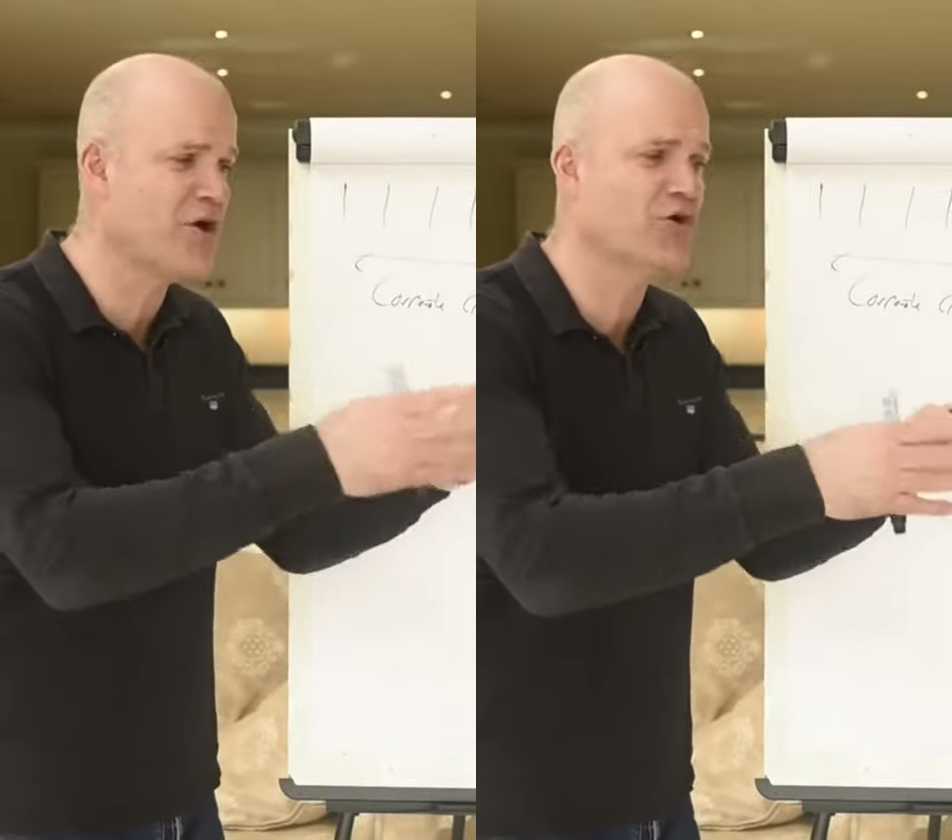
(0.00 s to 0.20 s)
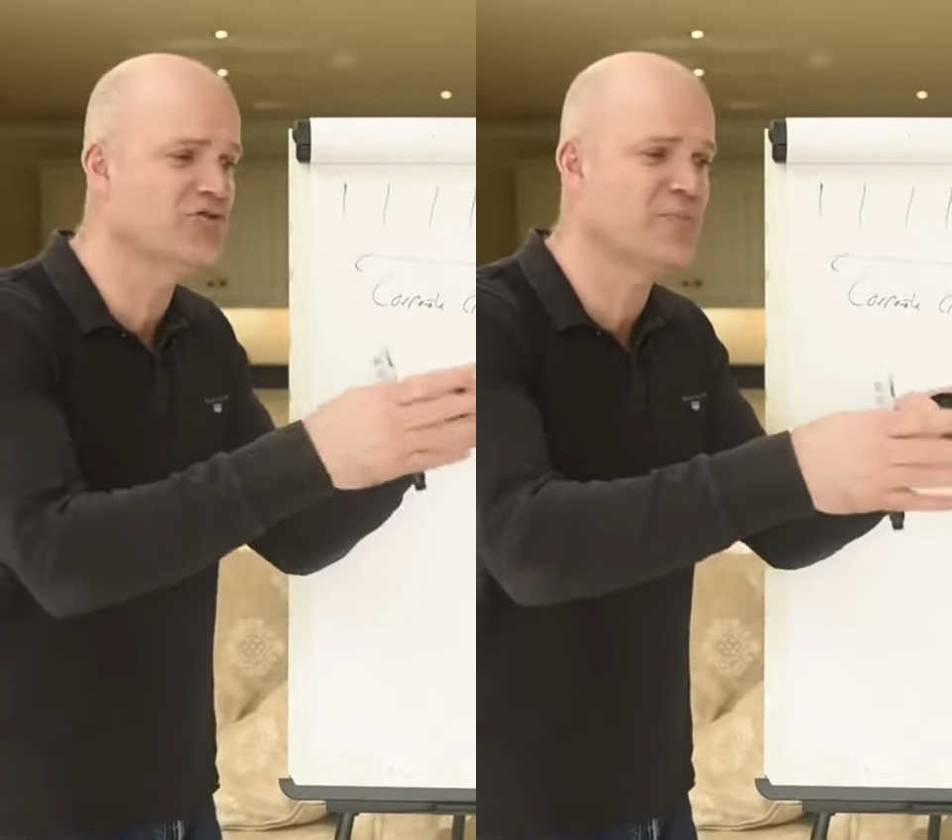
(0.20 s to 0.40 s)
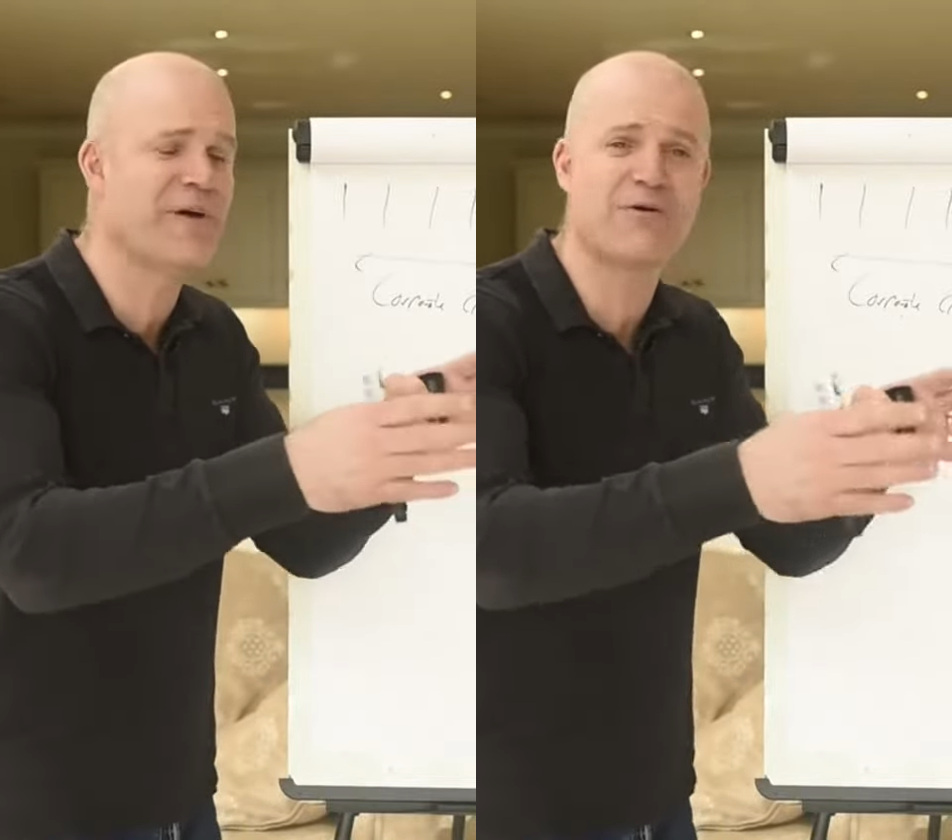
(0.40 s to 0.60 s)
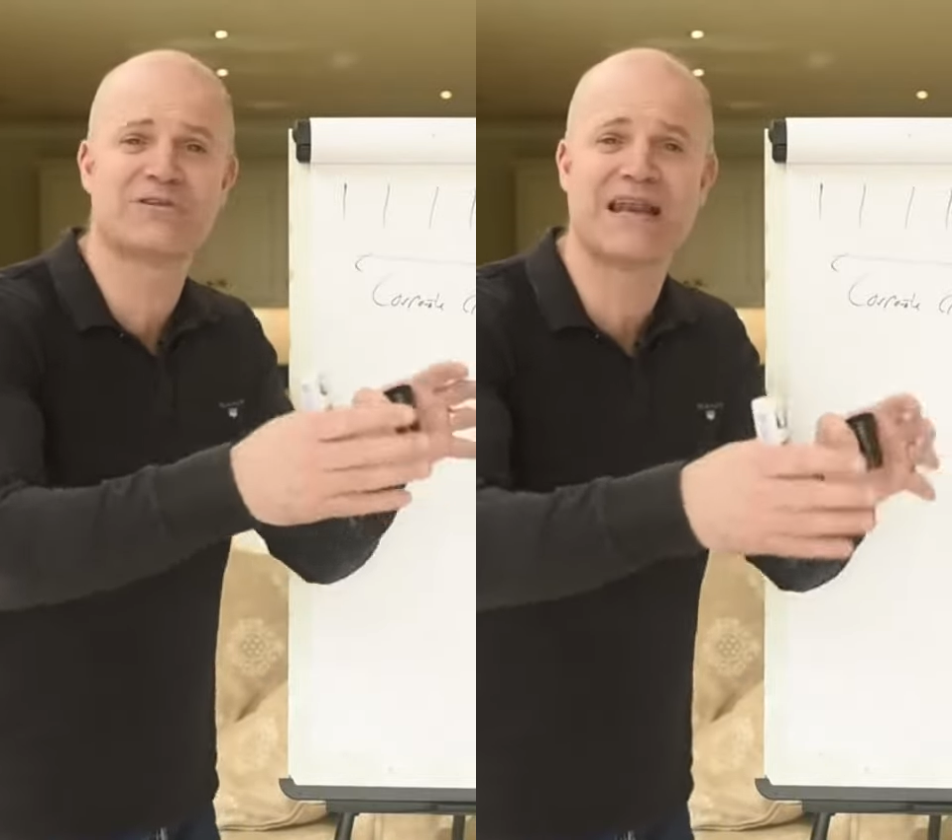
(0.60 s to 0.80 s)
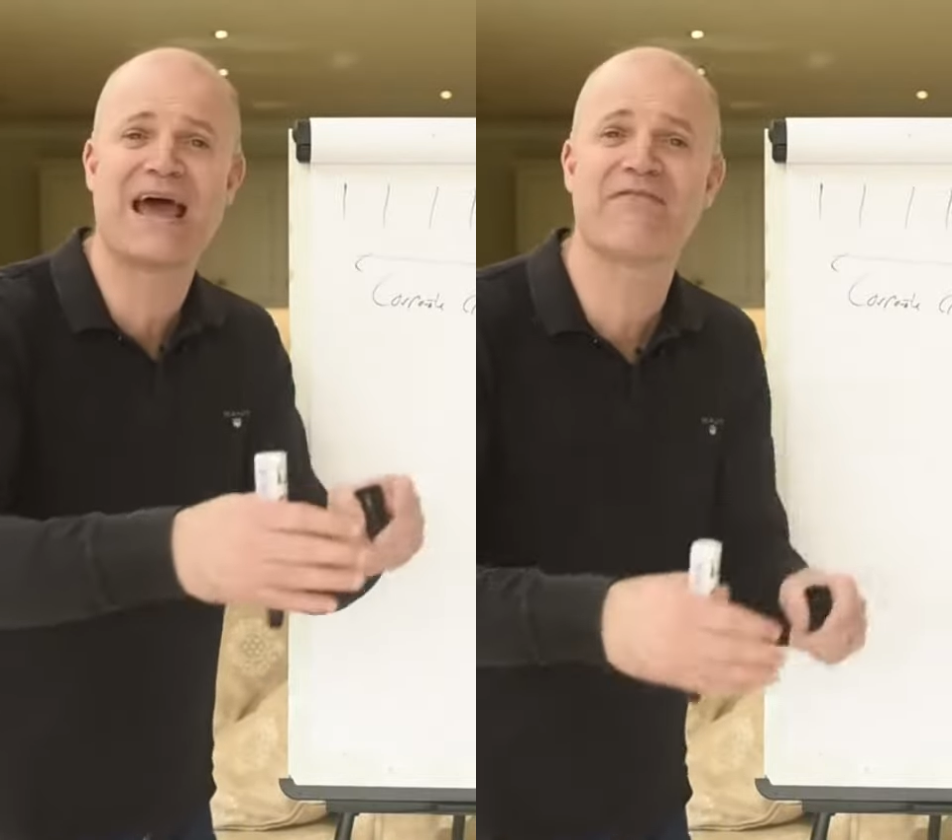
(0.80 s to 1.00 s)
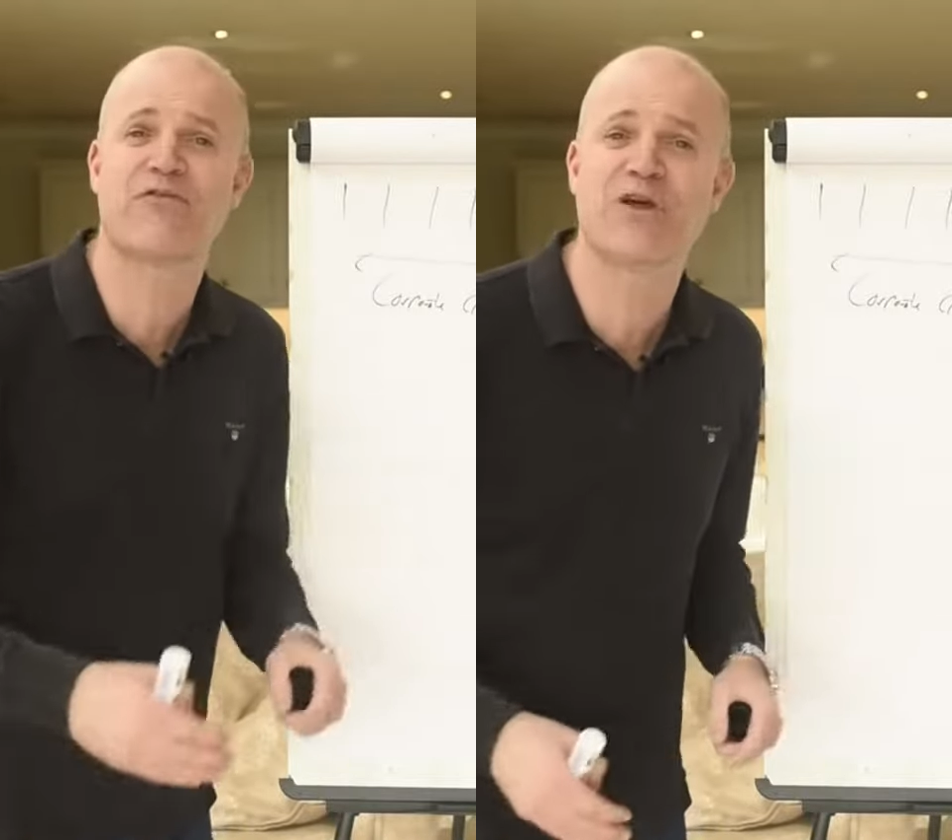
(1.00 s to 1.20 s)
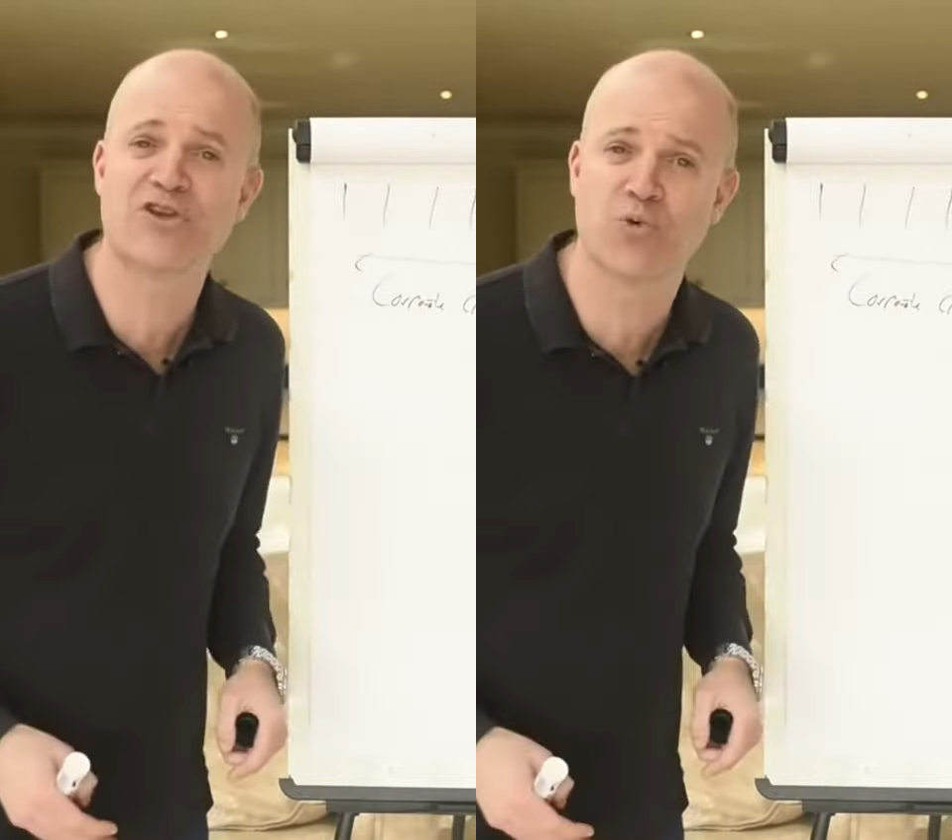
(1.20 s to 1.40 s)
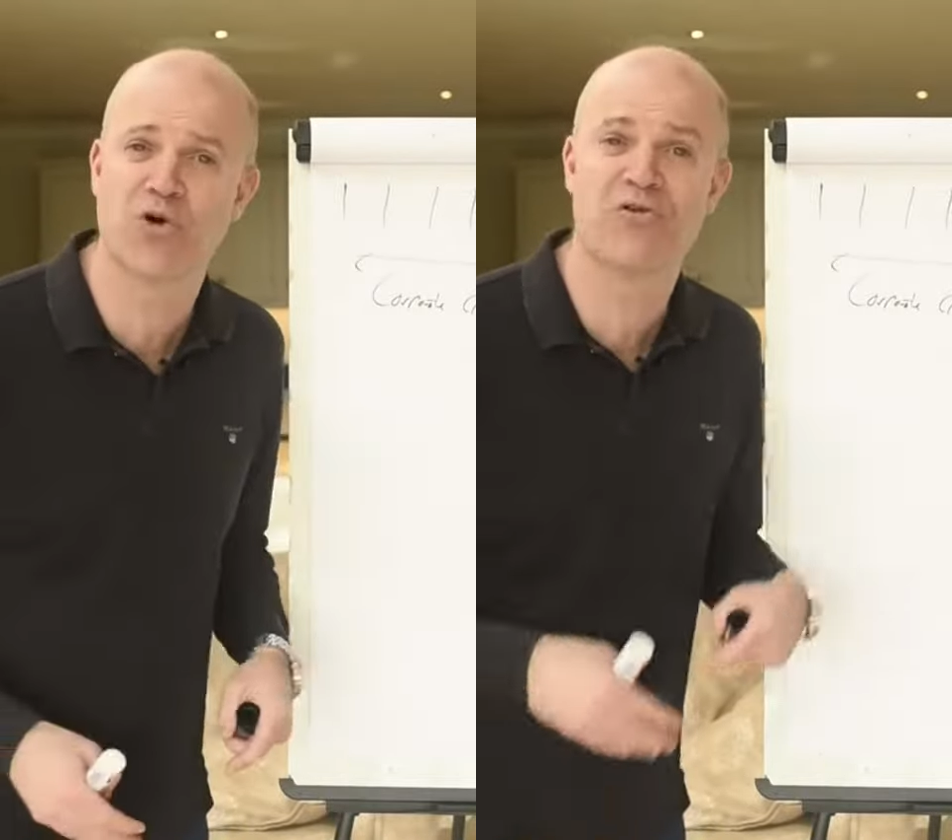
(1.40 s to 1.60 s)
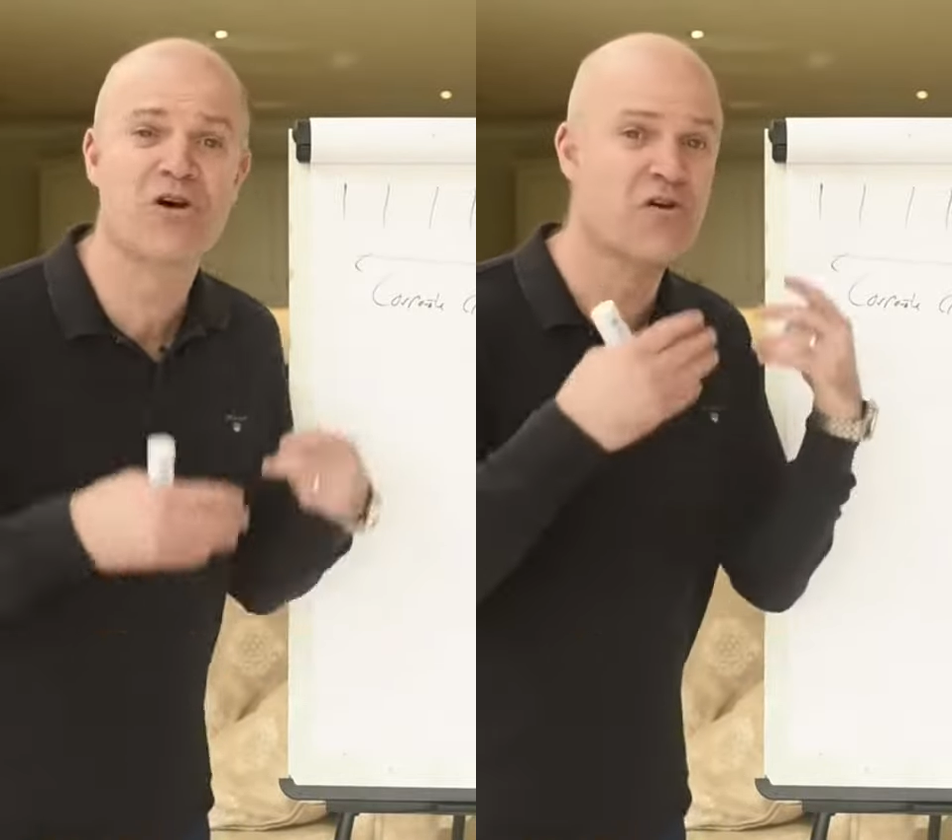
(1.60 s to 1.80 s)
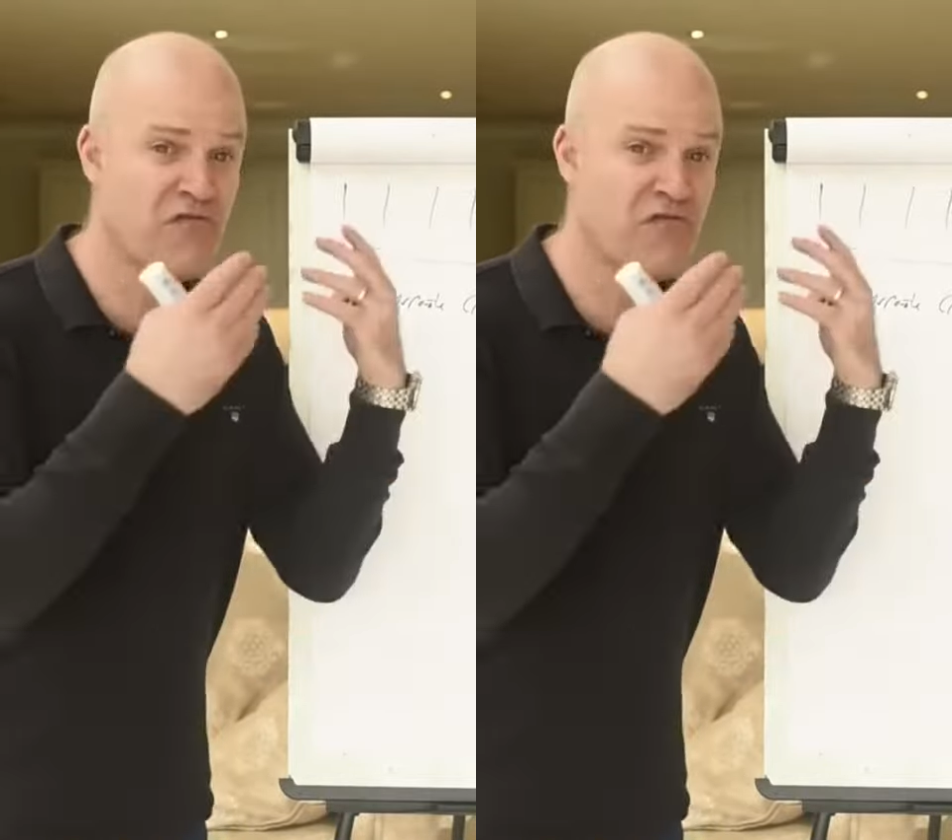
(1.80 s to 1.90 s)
£100 a night for each one,